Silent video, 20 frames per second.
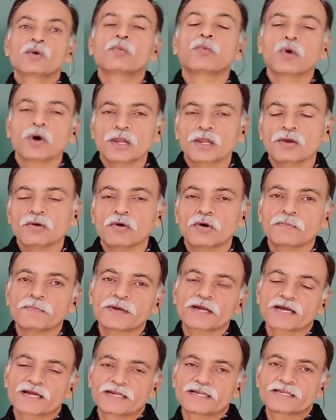wall of
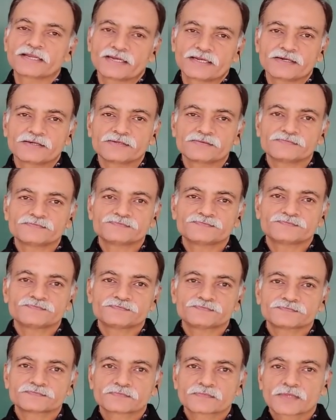a container
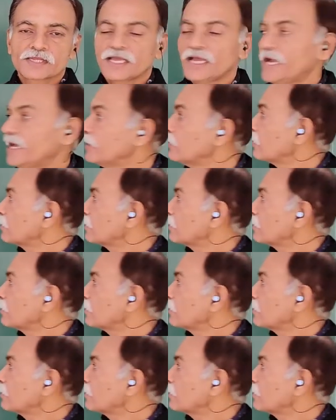and